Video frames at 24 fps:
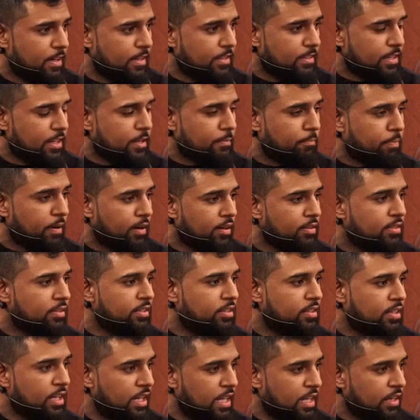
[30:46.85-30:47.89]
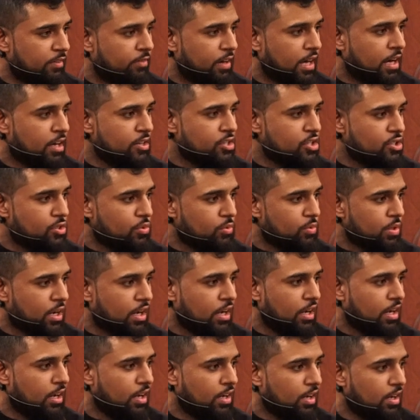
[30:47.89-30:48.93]
That upon the day of
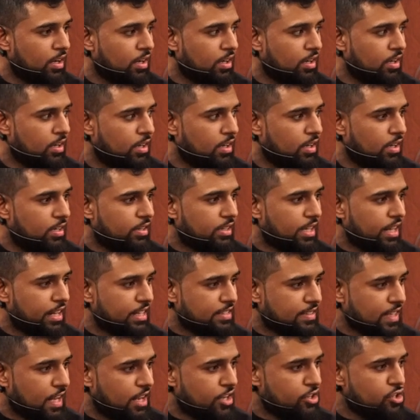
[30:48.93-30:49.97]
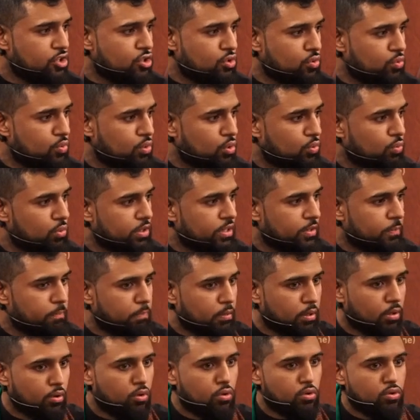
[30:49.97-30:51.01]
Ashura, that as Ashur would
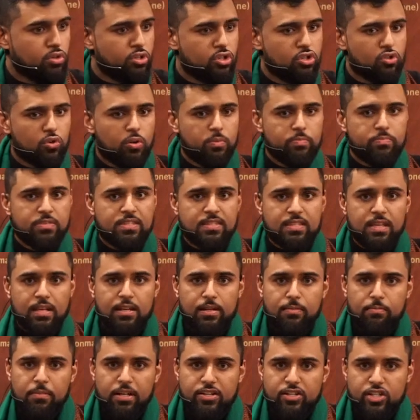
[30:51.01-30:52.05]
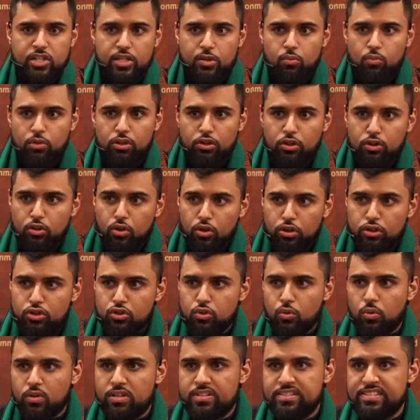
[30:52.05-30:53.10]
approach, Umm Salma, she would look
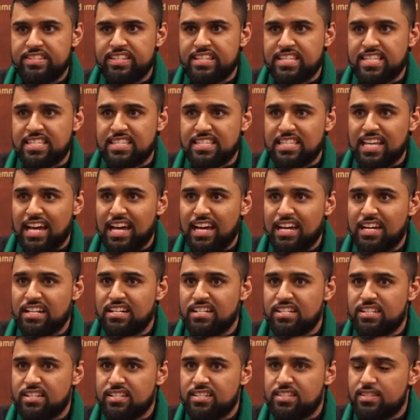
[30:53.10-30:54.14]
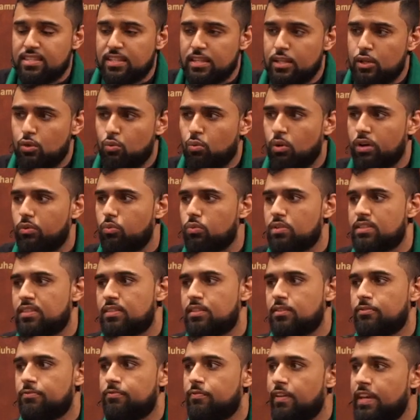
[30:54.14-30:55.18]
towards the sand to see what was
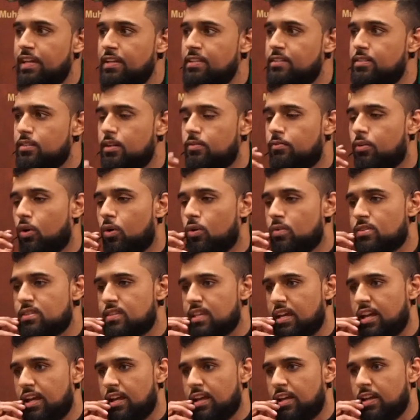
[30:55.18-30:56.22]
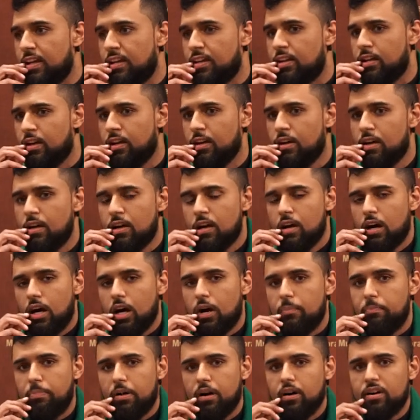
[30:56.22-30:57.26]
the fate of Hussein.
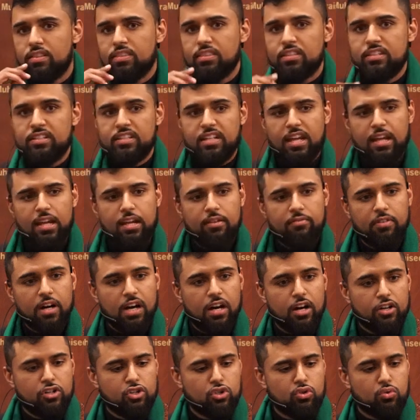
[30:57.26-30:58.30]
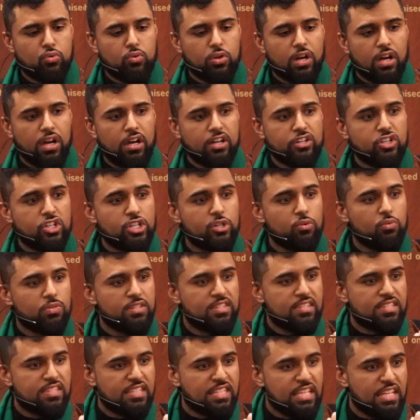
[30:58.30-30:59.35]
Upon the day of Ashura, she
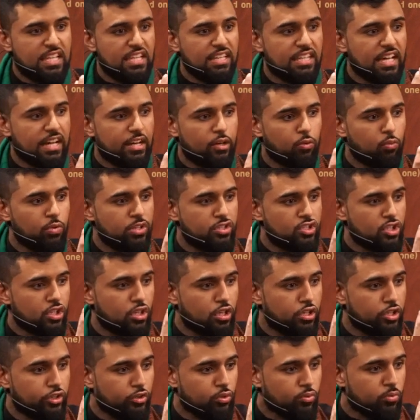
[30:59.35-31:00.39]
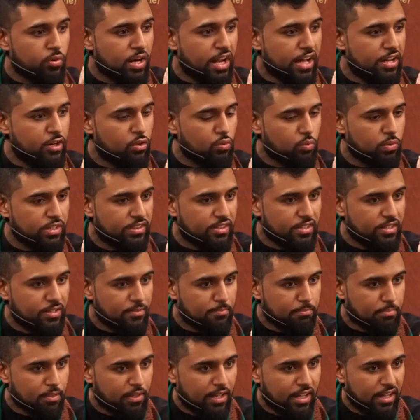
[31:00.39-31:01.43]
would see that it would turn red
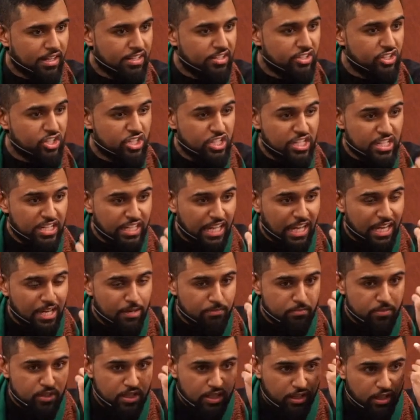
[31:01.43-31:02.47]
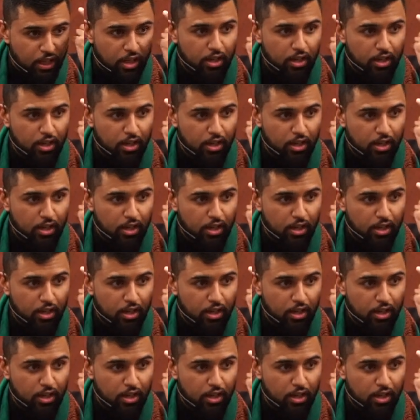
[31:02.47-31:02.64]
within blood. She came to